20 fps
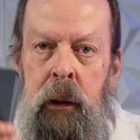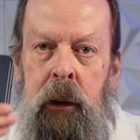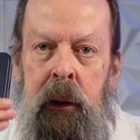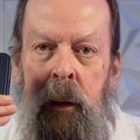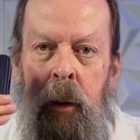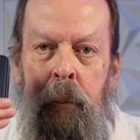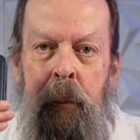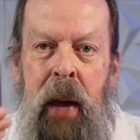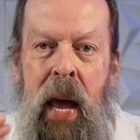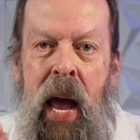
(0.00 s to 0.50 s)

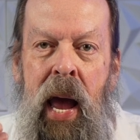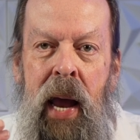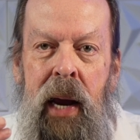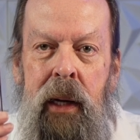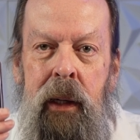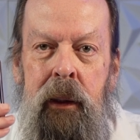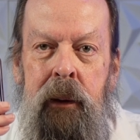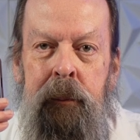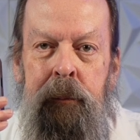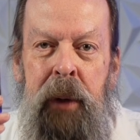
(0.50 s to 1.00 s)
the
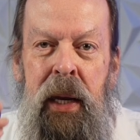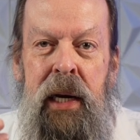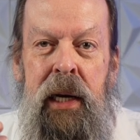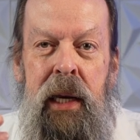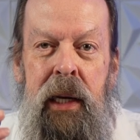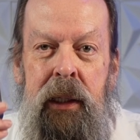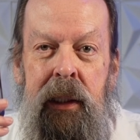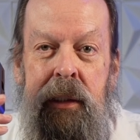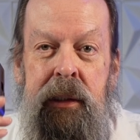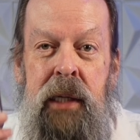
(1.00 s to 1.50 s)
Mac
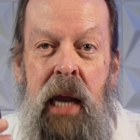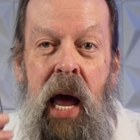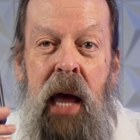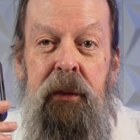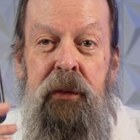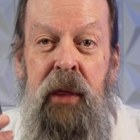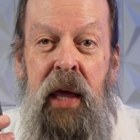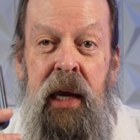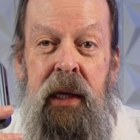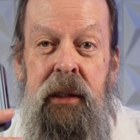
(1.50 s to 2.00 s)
Mini does
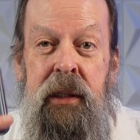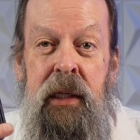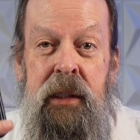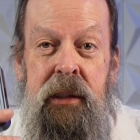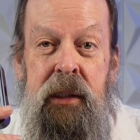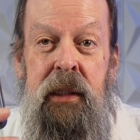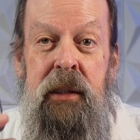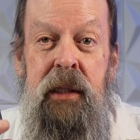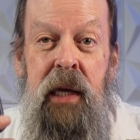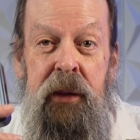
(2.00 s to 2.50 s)
not think
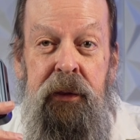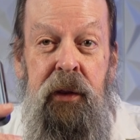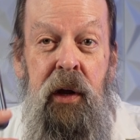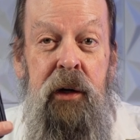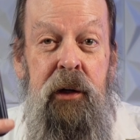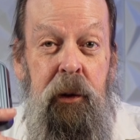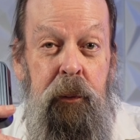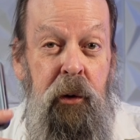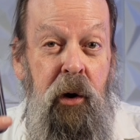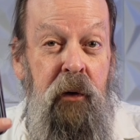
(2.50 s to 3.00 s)
this is a
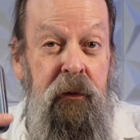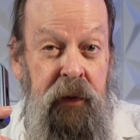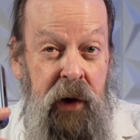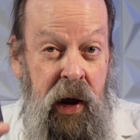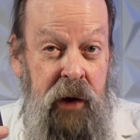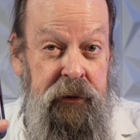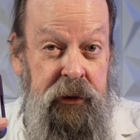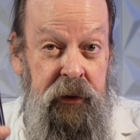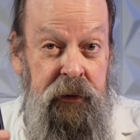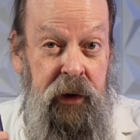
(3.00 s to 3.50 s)
Thunderbolt
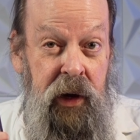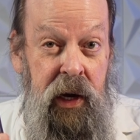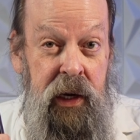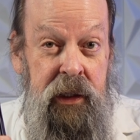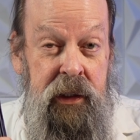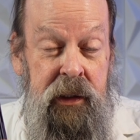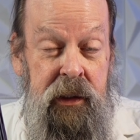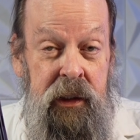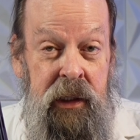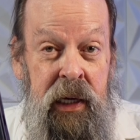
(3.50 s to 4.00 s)
5
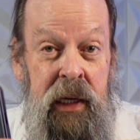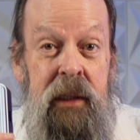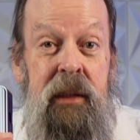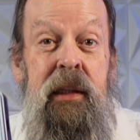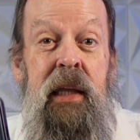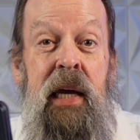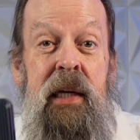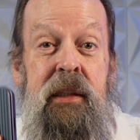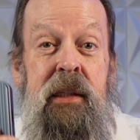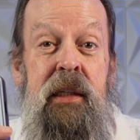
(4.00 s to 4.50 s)
device. It
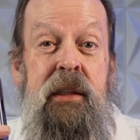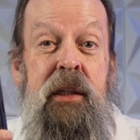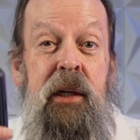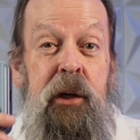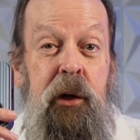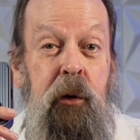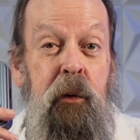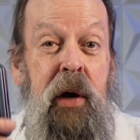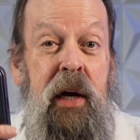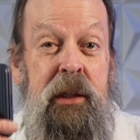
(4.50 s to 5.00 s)
thinks it's a
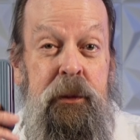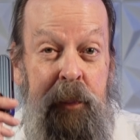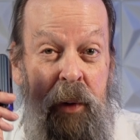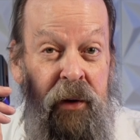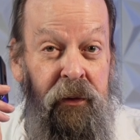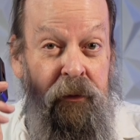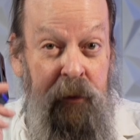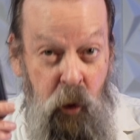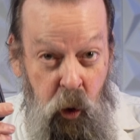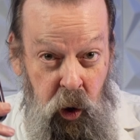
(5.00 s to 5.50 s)

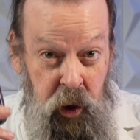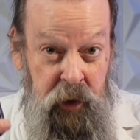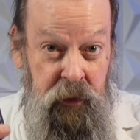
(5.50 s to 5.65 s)
USB 4